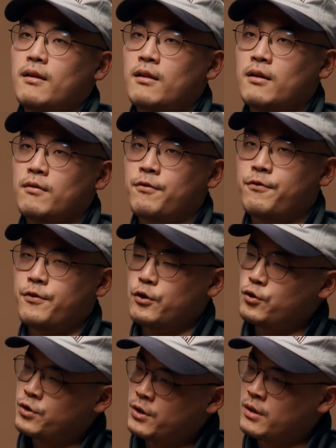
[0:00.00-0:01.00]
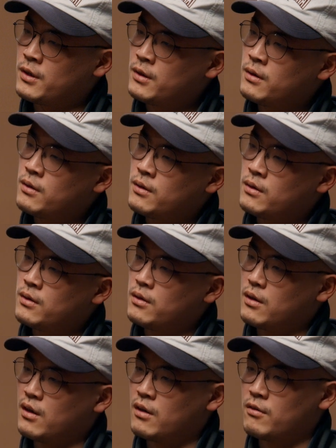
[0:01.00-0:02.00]
the future
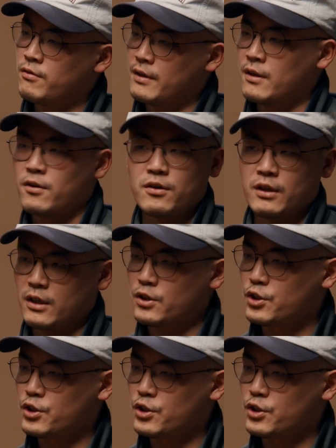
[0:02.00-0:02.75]
of either like a